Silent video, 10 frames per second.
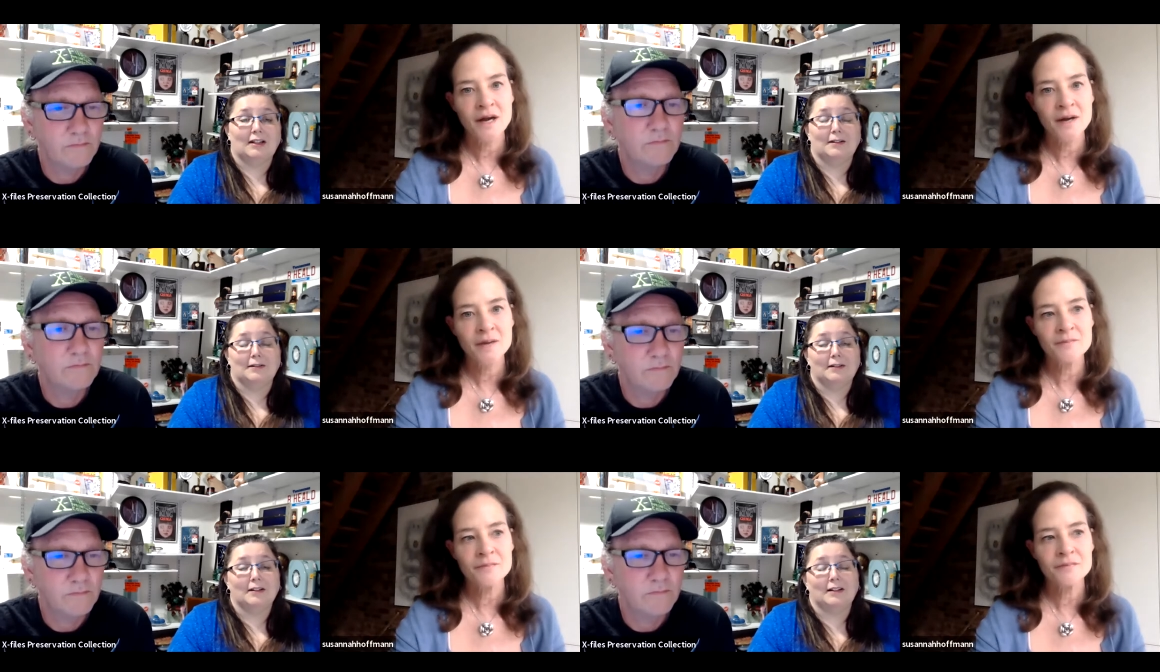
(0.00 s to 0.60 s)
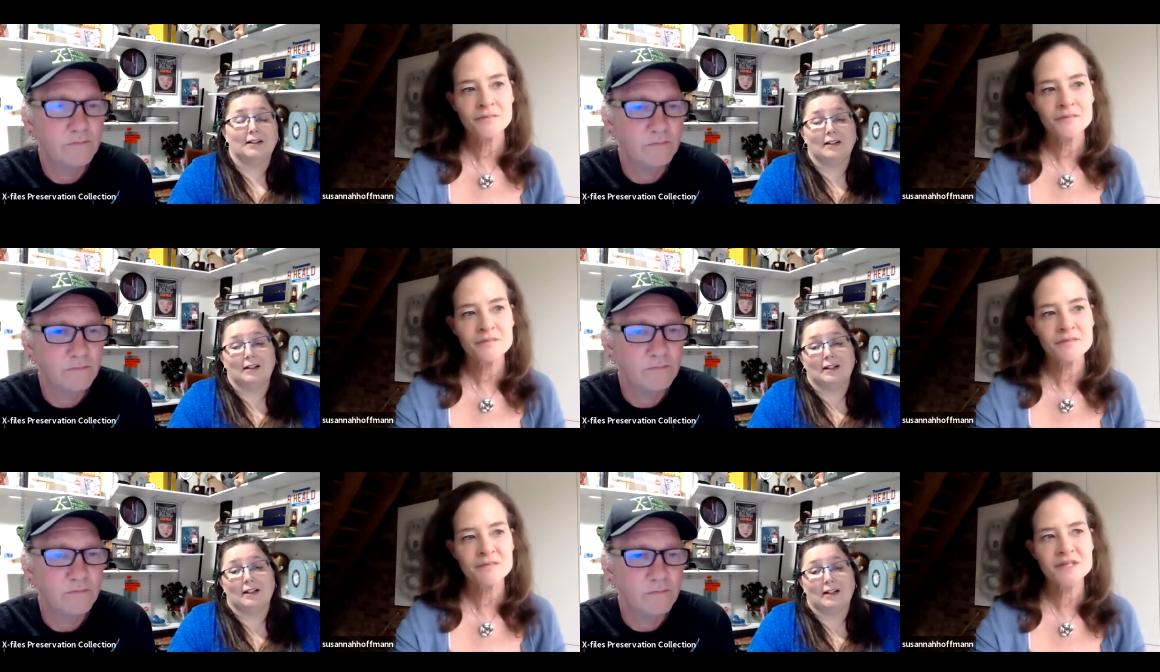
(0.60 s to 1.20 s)
Speaker 1: um,
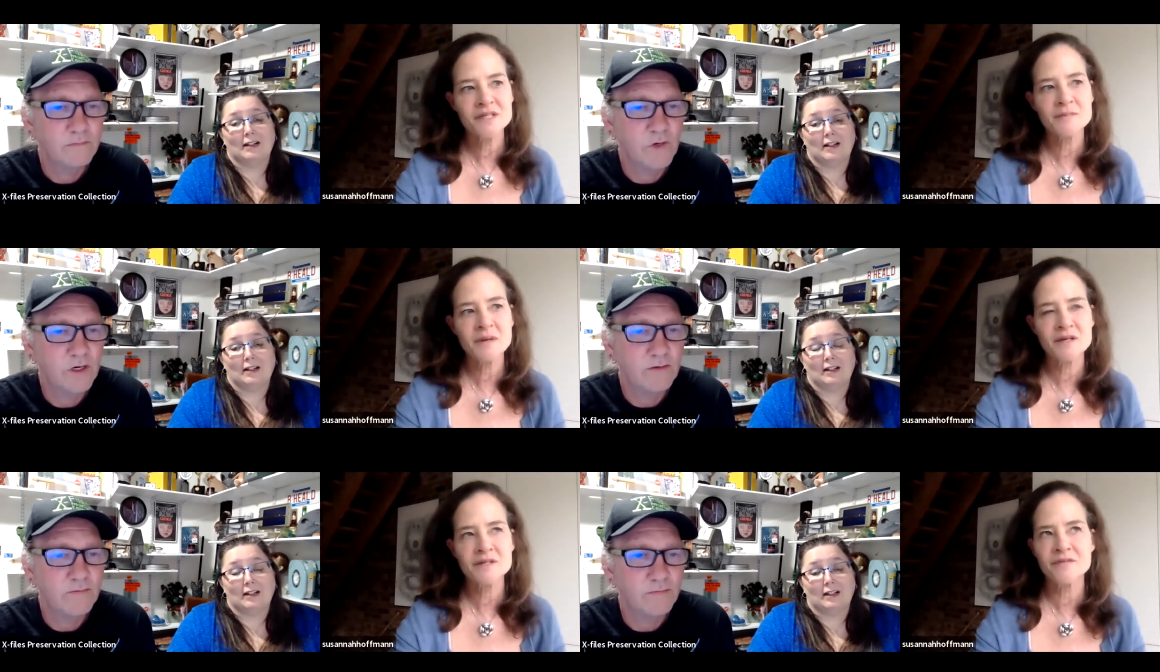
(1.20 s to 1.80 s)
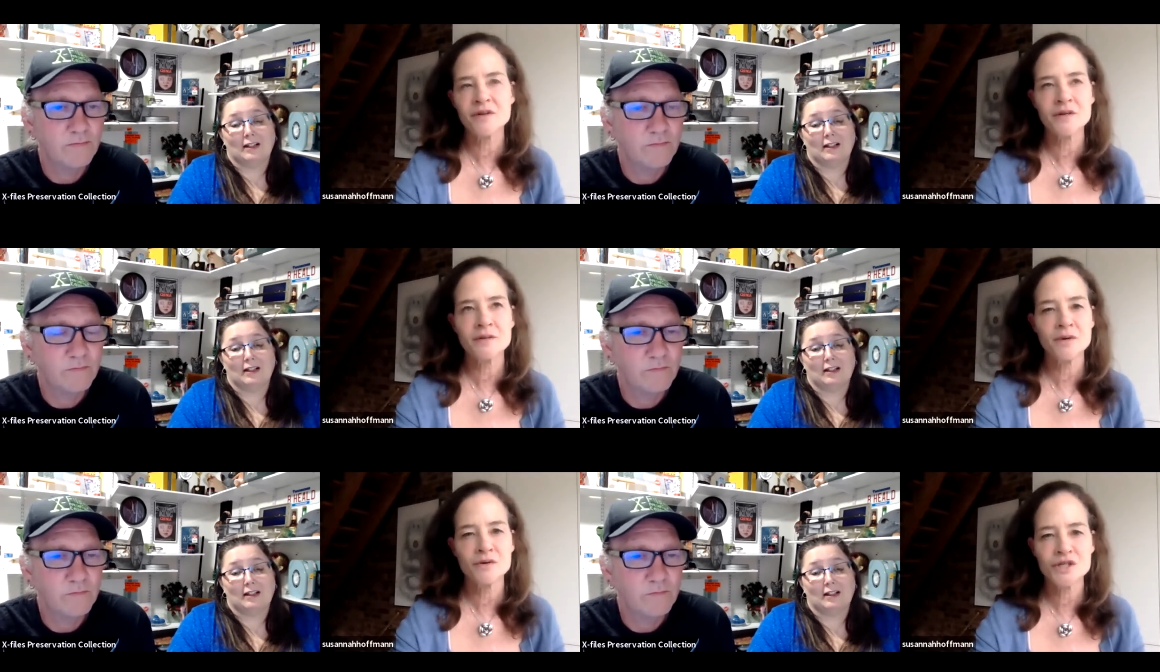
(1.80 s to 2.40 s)
just because of all
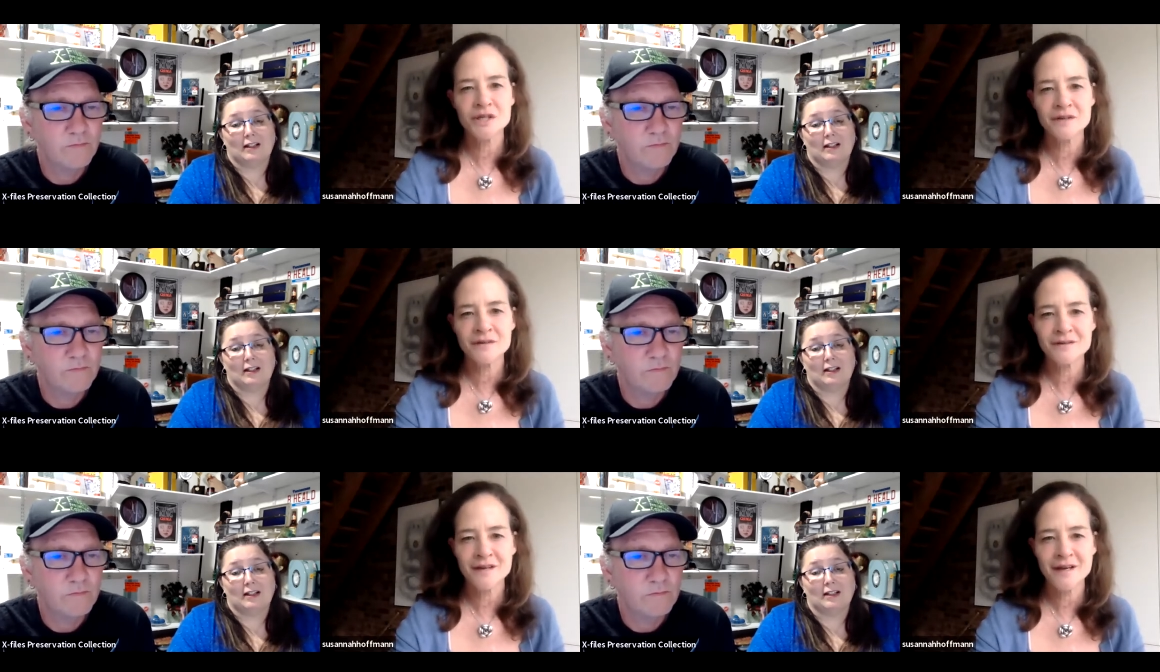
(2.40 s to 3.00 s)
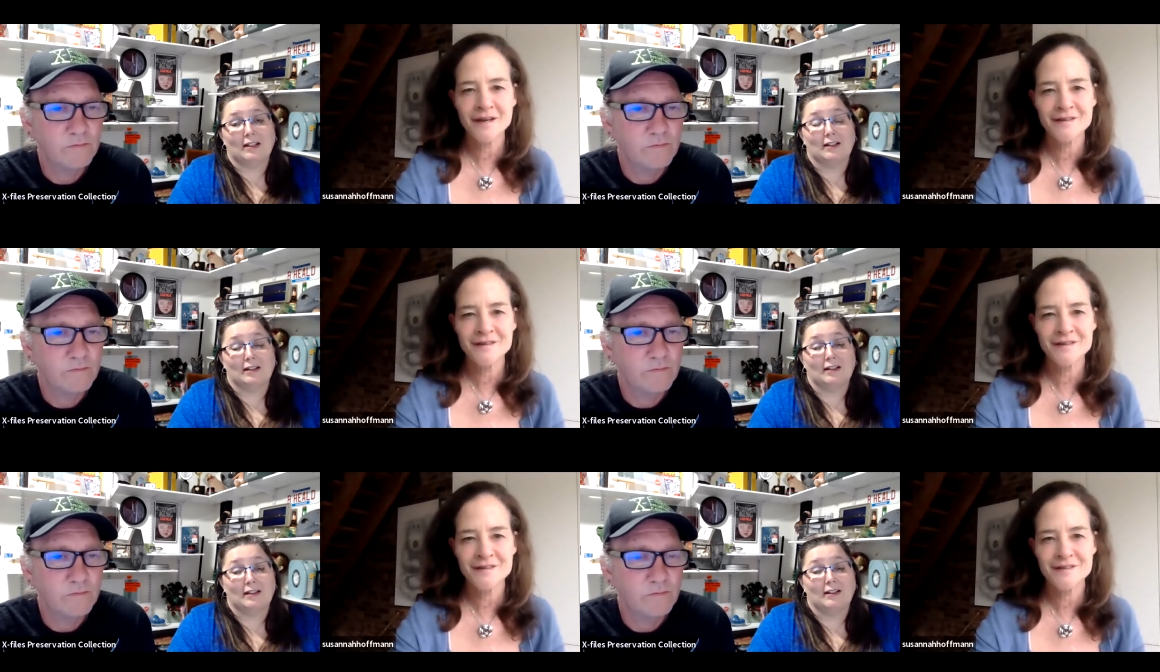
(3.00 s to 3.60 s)
the emotion
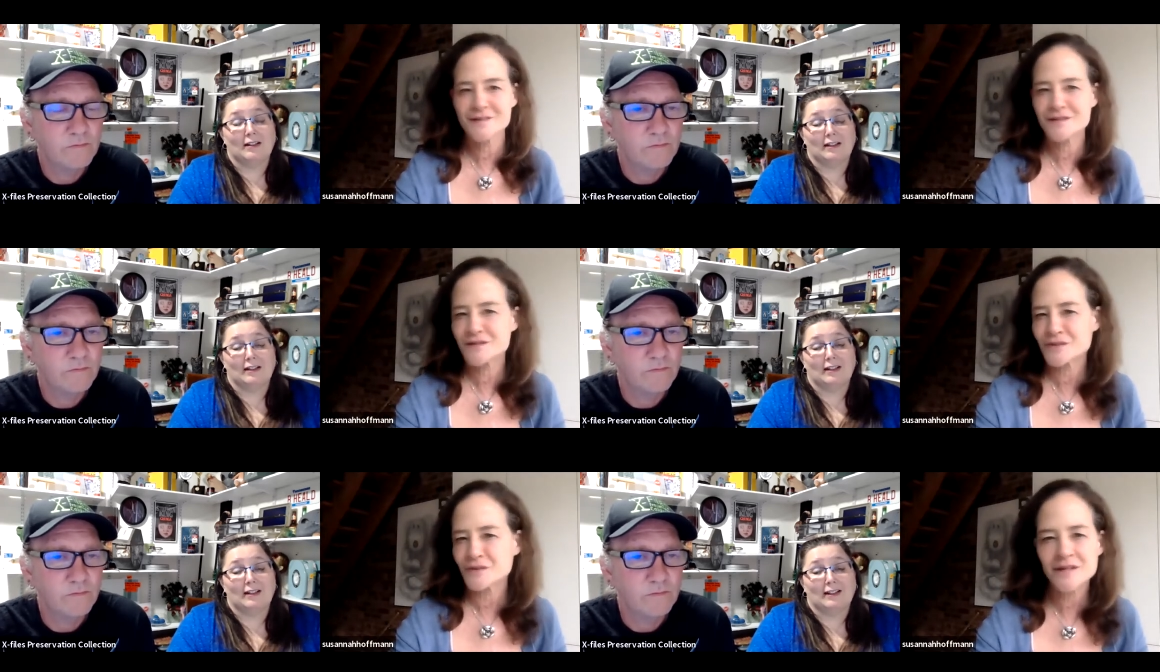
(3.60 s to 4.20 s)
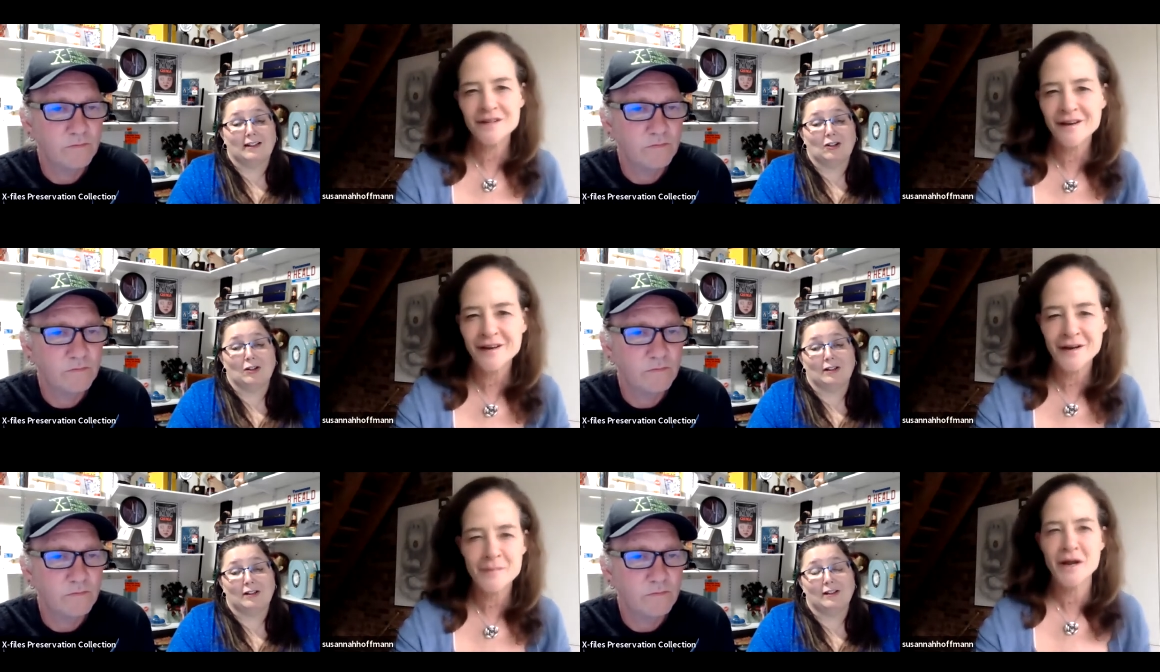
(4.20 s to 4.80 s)
and the
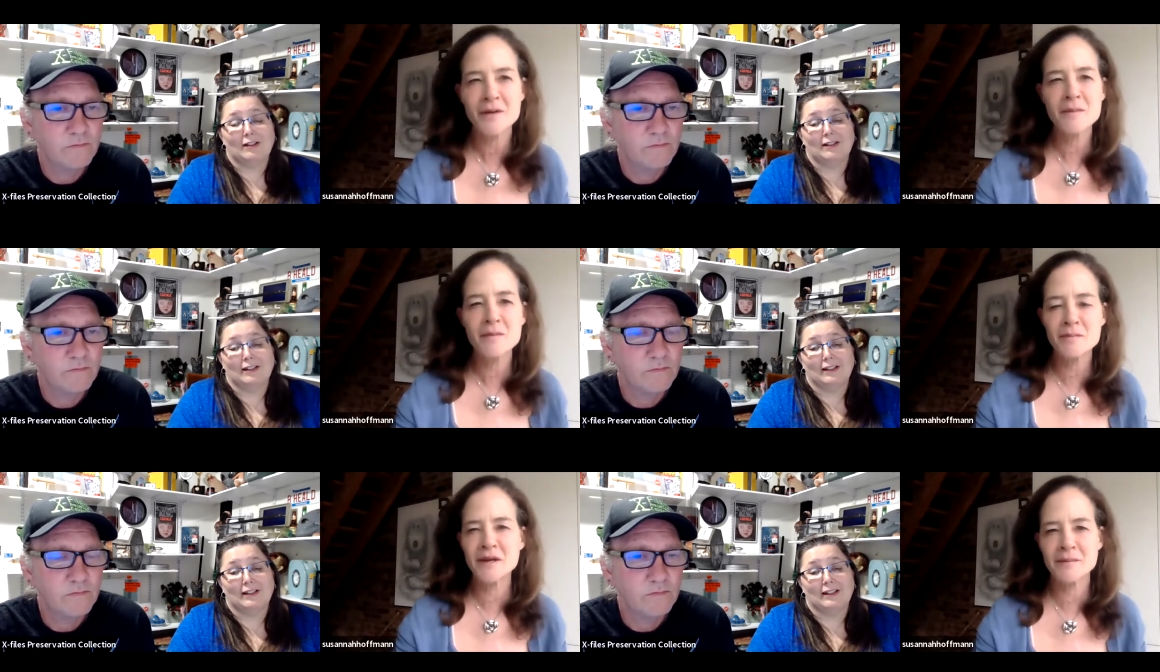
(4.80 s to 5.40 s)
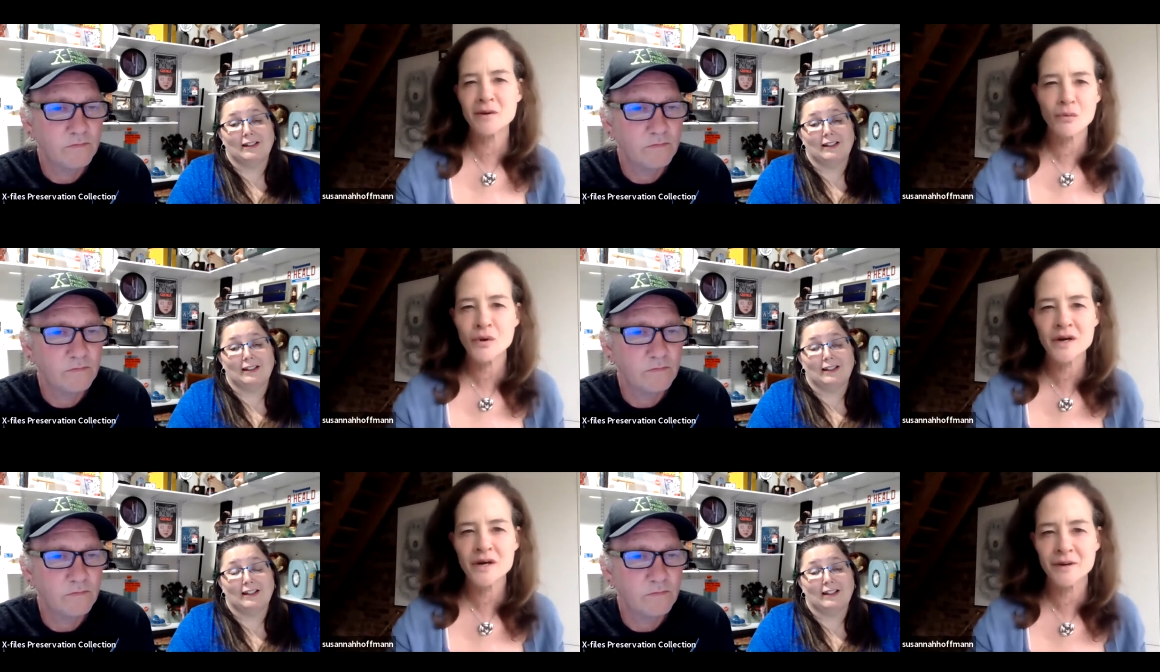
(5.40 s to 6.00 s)
storyline. I mean, I remember being a bit
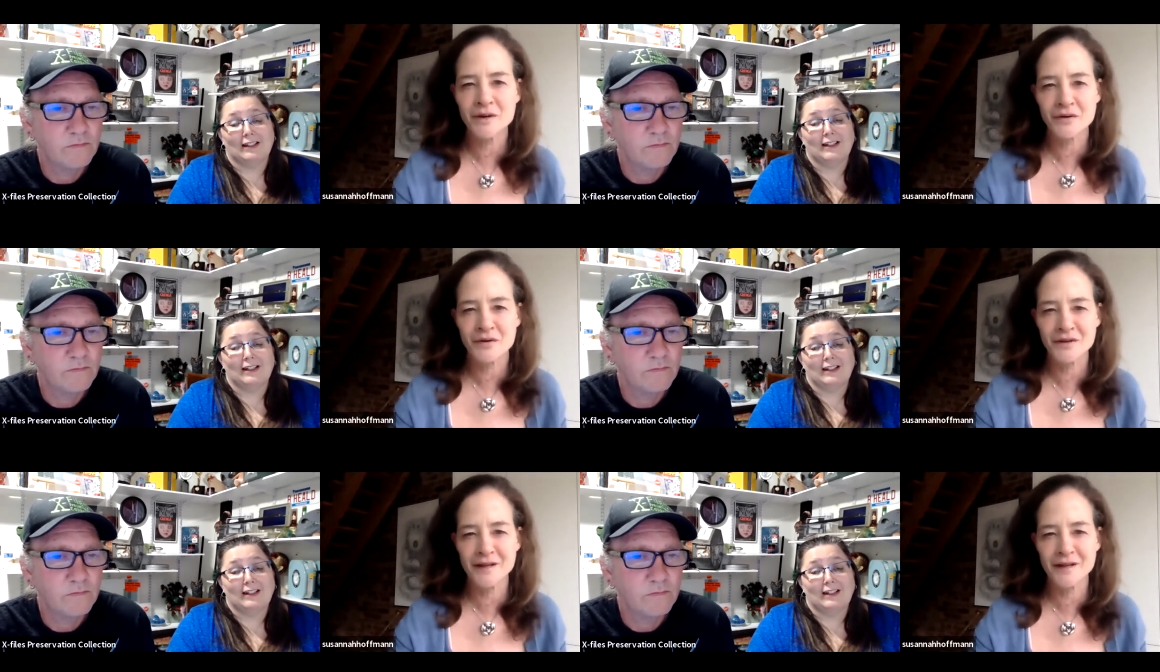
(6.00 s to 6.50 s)
worried about her,